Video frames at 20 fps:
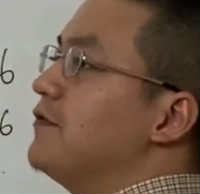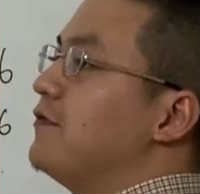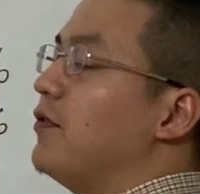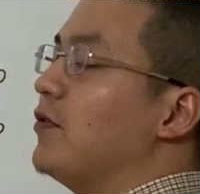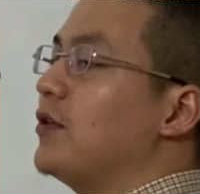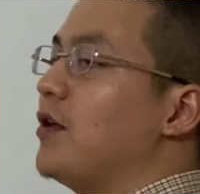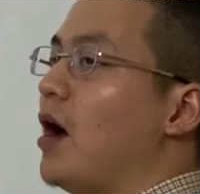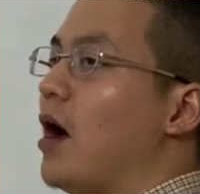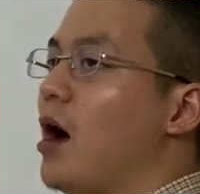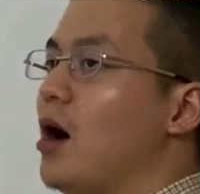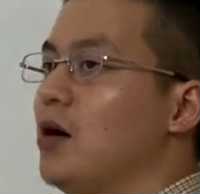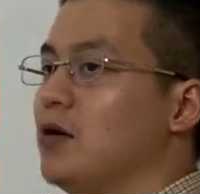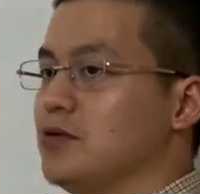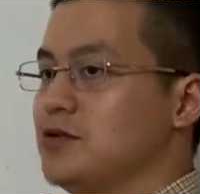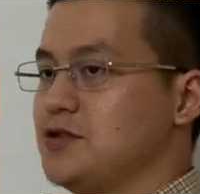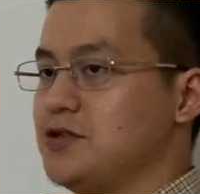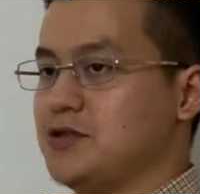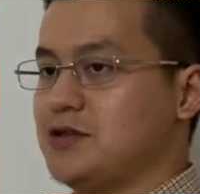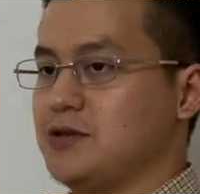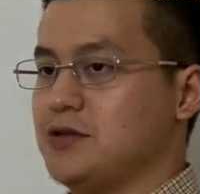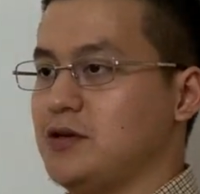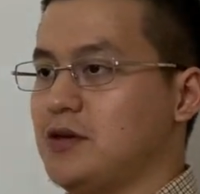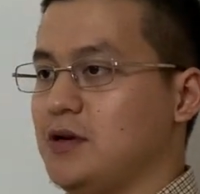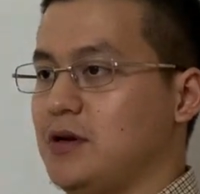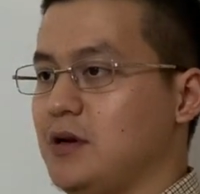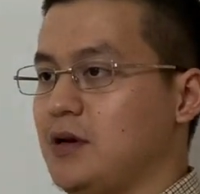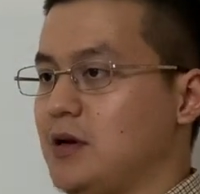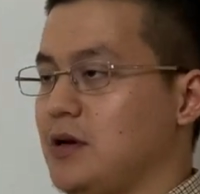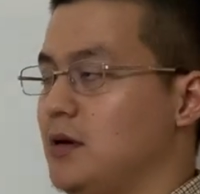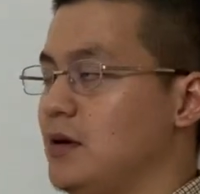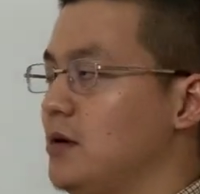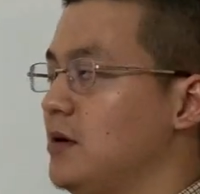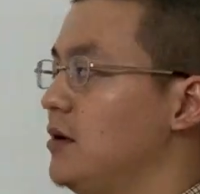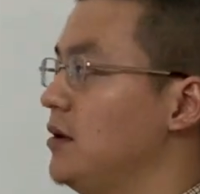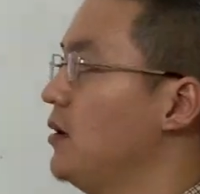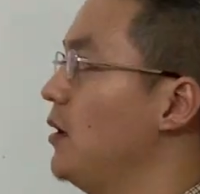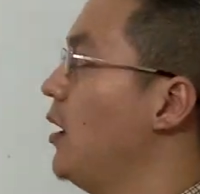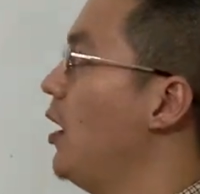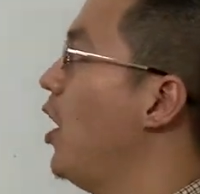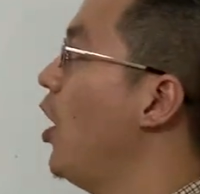for the host
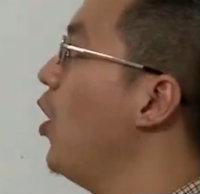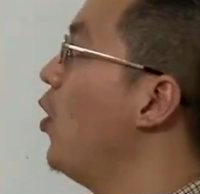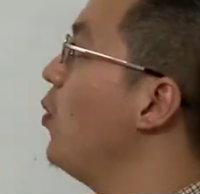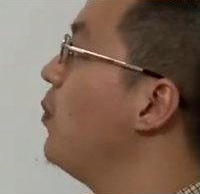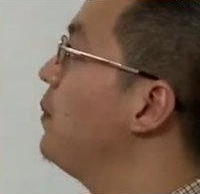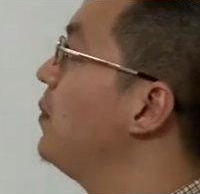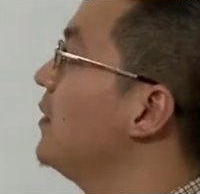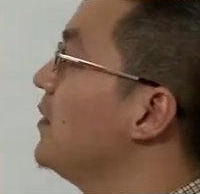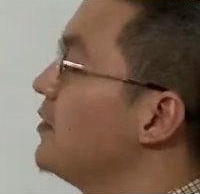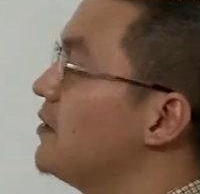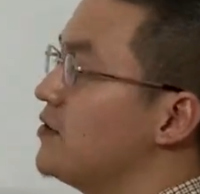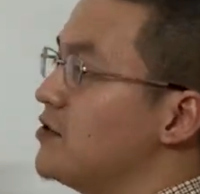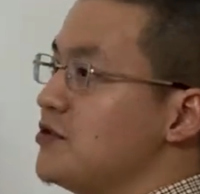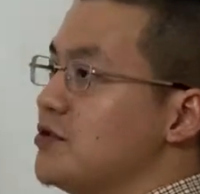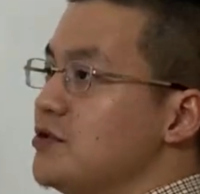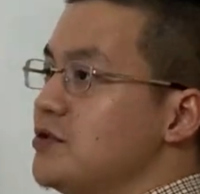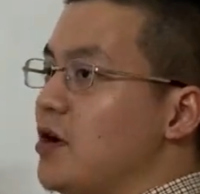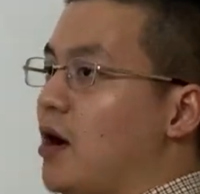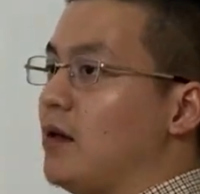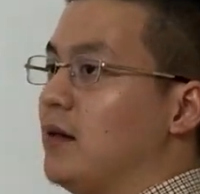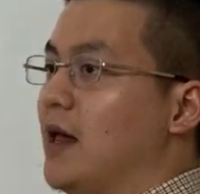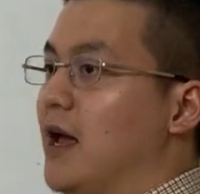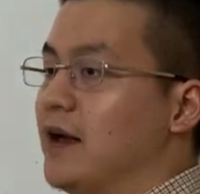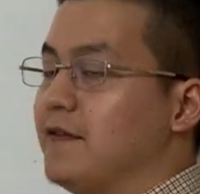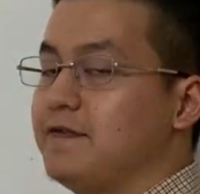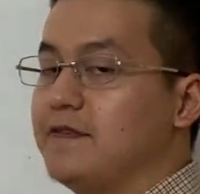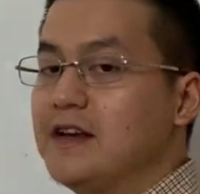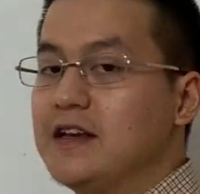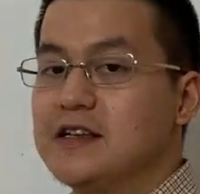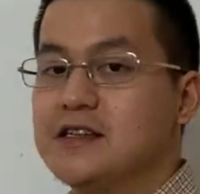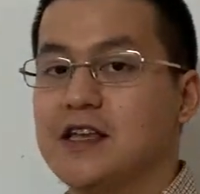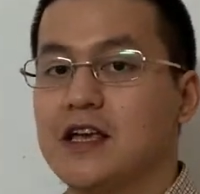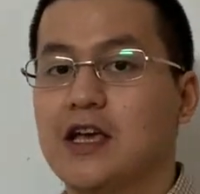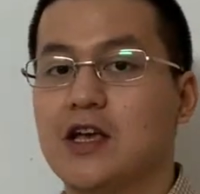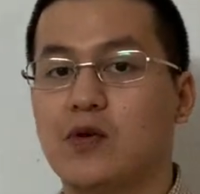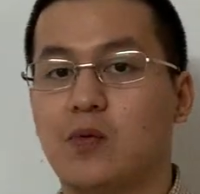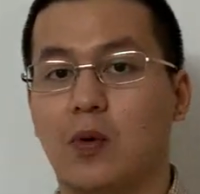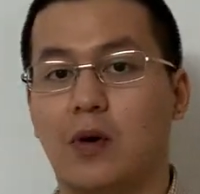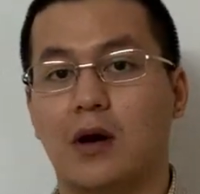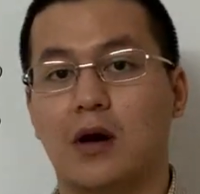open 2 door left is
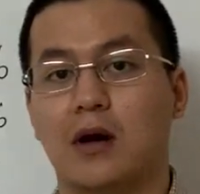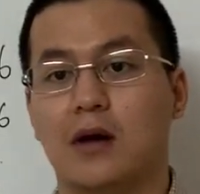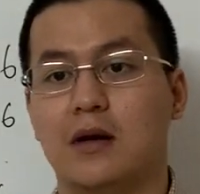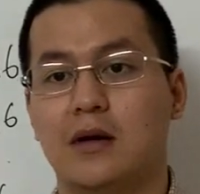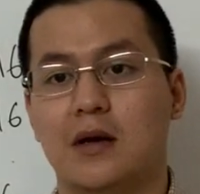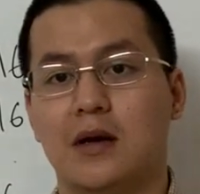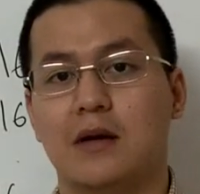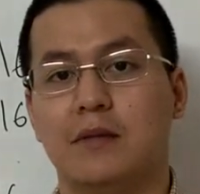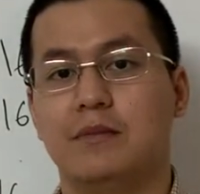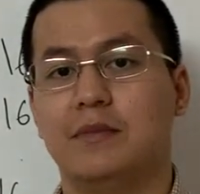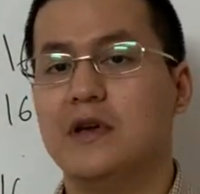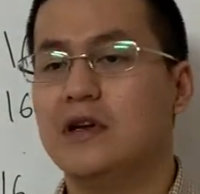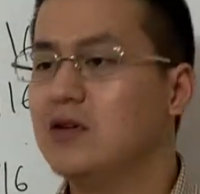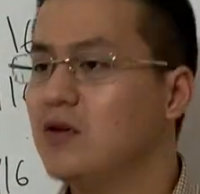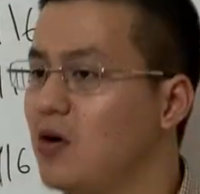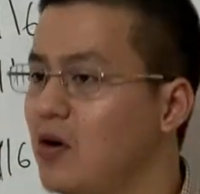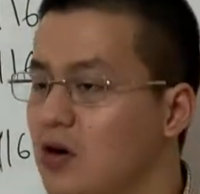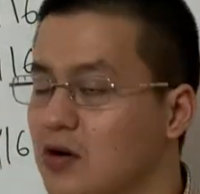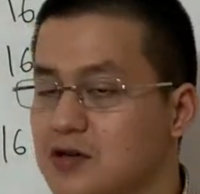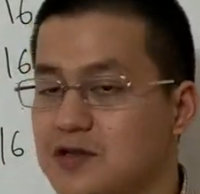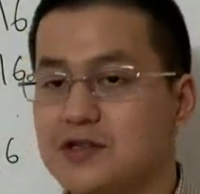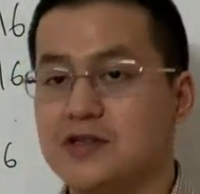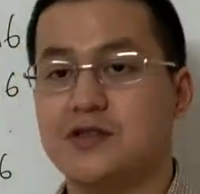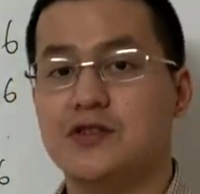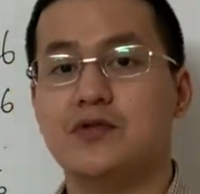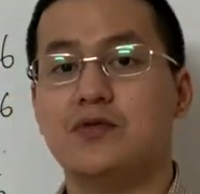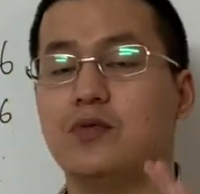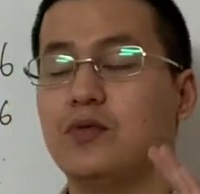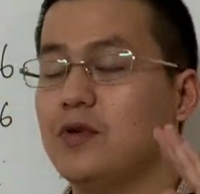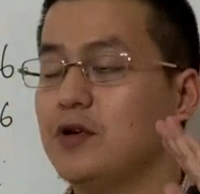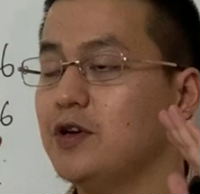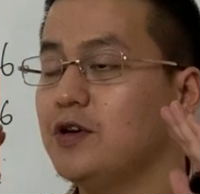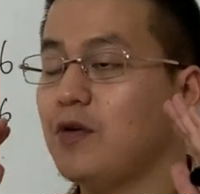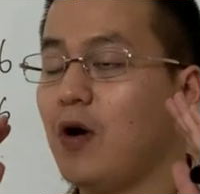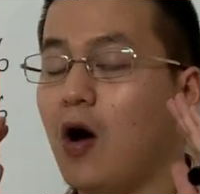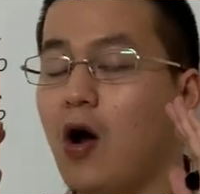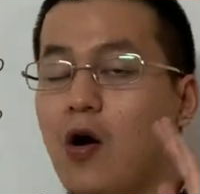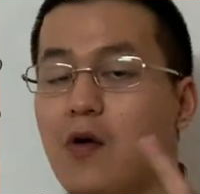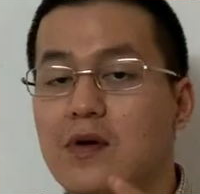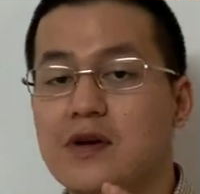equal, because you
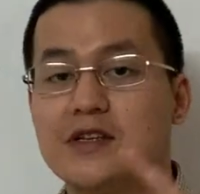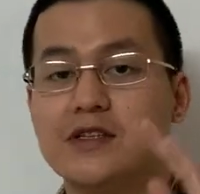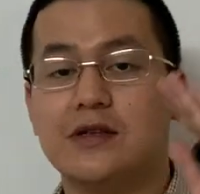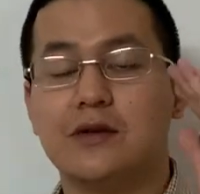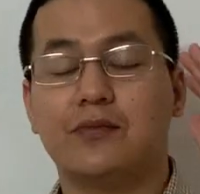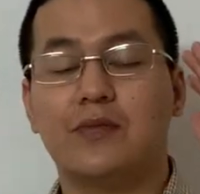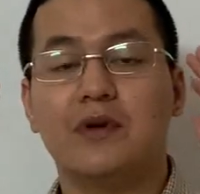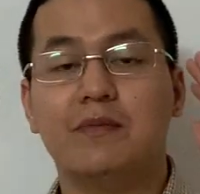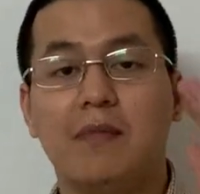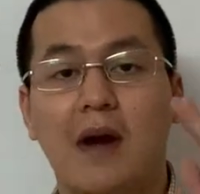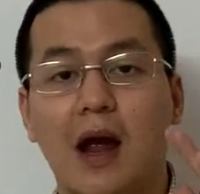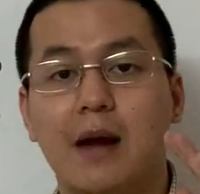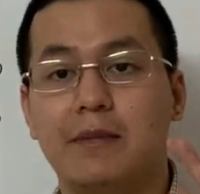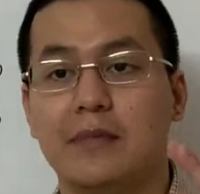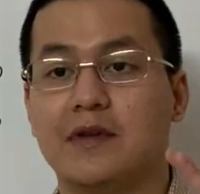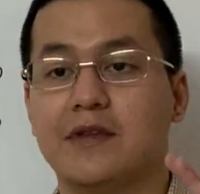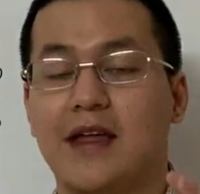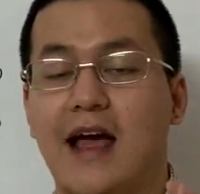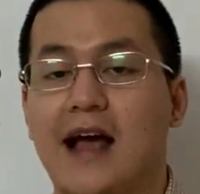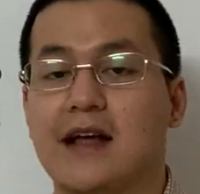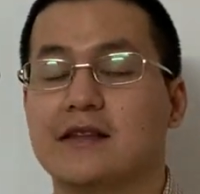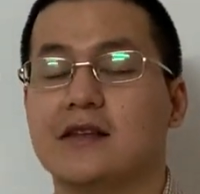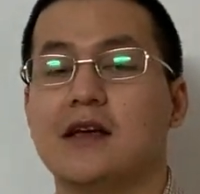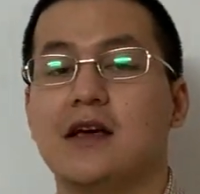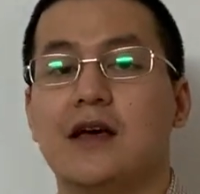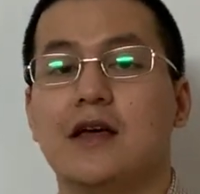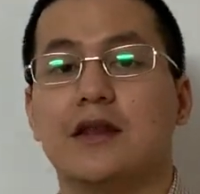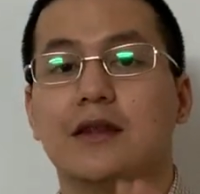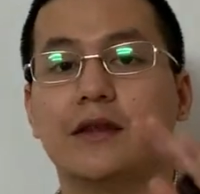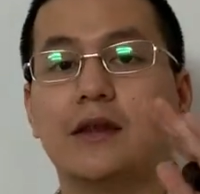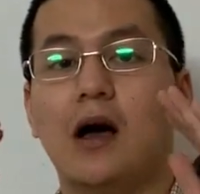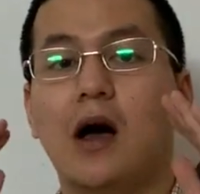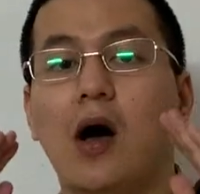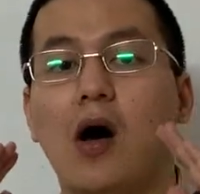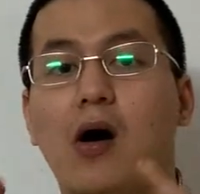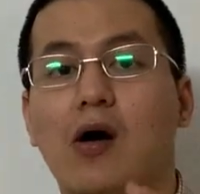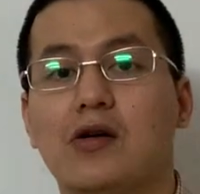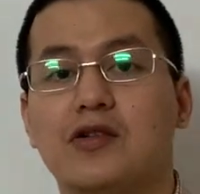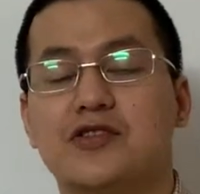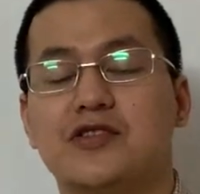always remember that the
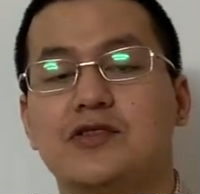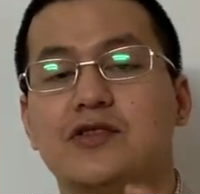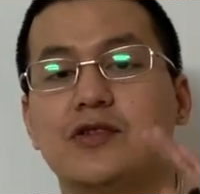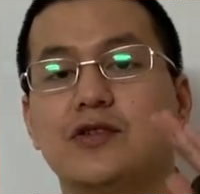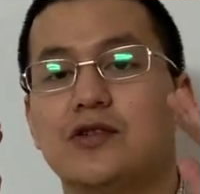host